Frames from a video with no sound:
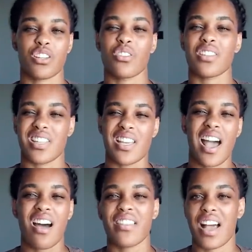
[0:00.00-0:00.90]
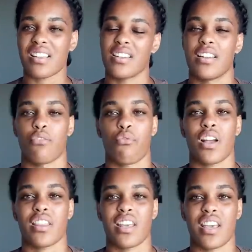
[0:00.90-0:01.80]
Do you see how that's
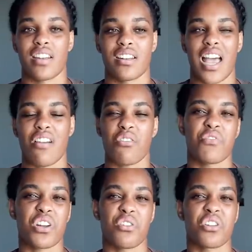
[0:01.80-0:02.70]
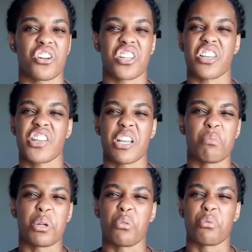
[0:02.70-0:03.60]
different than every video you're just giving
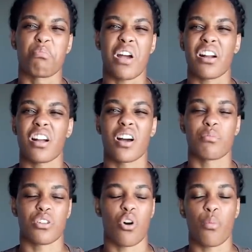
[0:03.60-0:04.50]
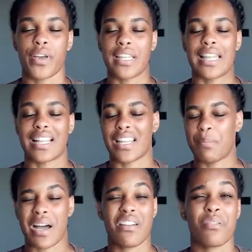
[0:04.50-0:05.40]
them little breadcrumbs and hoping that they
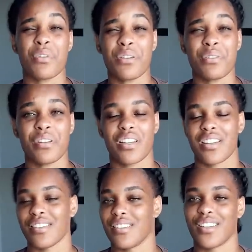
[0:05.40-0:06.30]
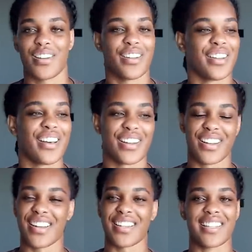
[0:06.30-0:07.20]
buy from you? No, no, no, no,
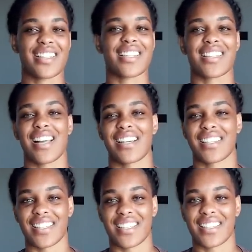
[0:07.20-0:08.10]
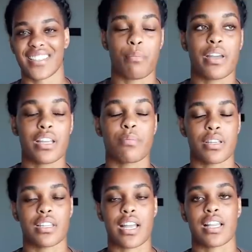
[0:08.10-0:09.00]
no, this is not good. The biggest
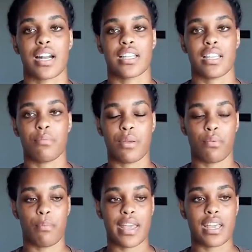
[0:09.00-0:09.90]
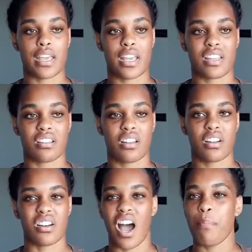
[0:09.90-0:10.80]
mistake that I see people making is
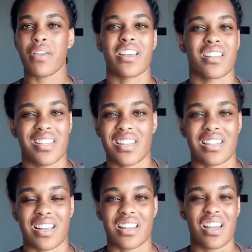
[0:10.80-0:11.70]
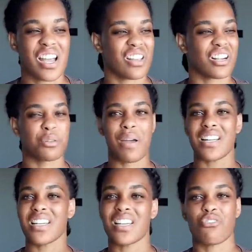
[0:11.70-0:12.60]
not being consistent. They're
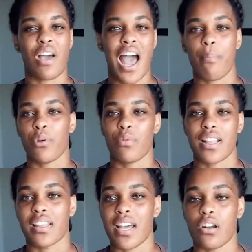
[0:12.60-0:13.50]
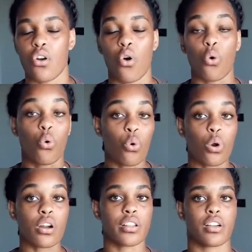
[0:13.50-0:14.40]
expecting it to happen right then,
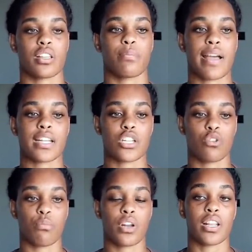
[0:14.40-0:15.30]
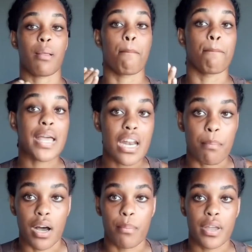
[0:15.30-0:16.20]
or they're expecting to put in the
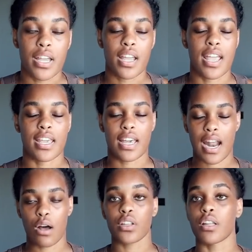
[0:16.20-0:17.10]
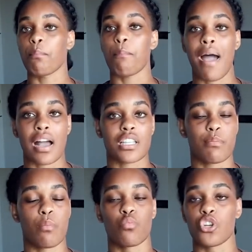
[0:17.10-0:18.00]
minimum and get out the
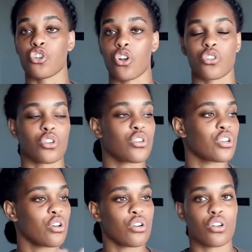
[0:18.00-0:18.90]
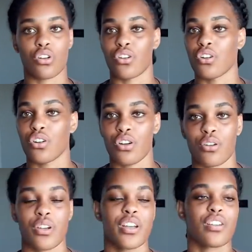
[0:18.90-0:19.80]
maximum results. No, no, no, no,
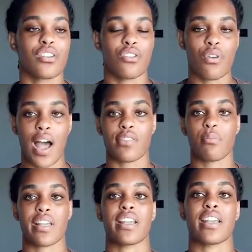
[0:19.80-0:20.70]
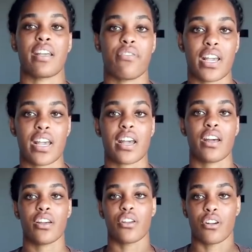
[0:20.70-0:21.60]
no. You have to be giving it
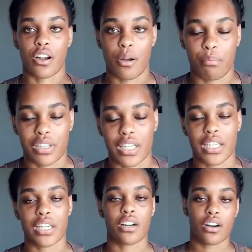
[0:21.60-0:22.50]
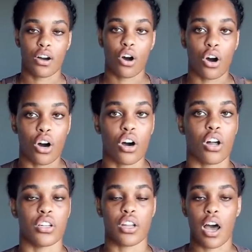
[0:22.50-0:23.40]
your complete
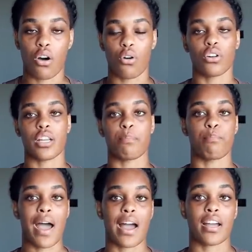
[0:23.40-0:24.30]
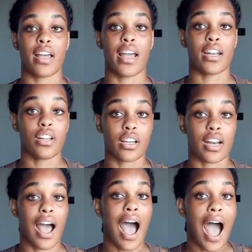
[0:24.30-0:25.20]
all, not holding back. And look
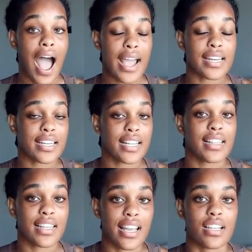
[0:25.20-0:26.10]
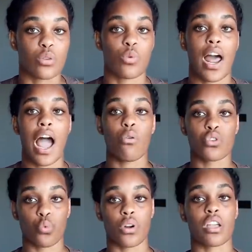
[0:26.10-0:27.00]
at, I did this when I
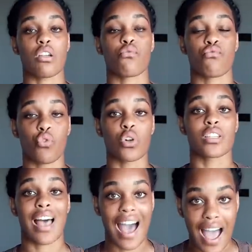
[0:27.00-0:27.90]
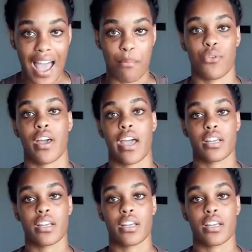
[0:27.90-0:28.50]
was working full time, okay?